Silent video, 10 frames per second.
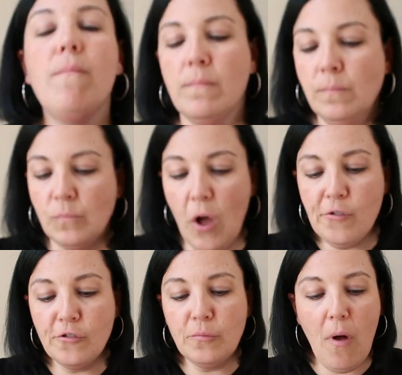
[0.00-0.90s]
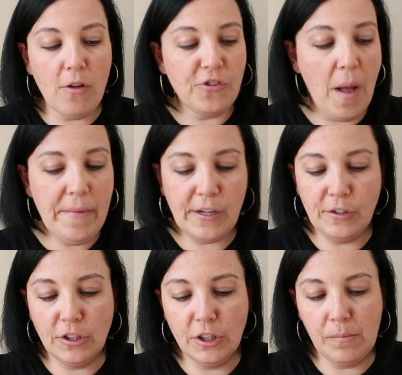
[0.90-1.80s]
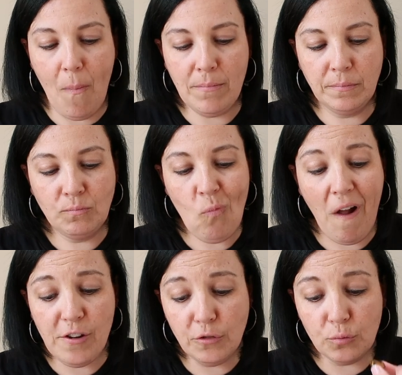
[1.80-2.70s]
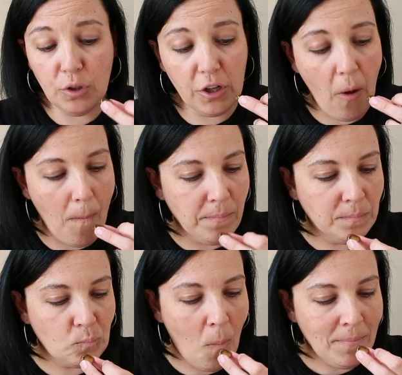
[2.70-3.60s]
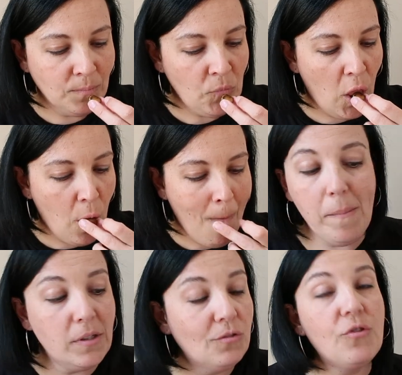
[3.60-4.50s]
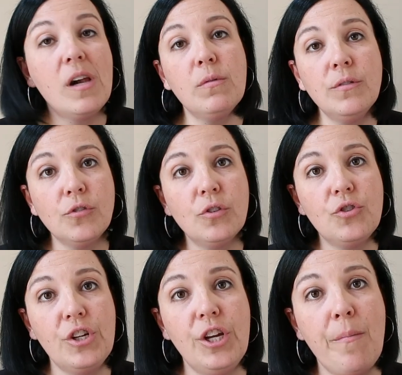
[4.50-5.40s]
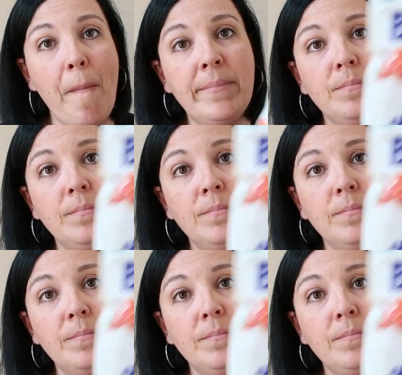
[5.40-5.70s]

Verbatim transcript: That was balsamic and herb. That was really good. I'm gonna take one for the team.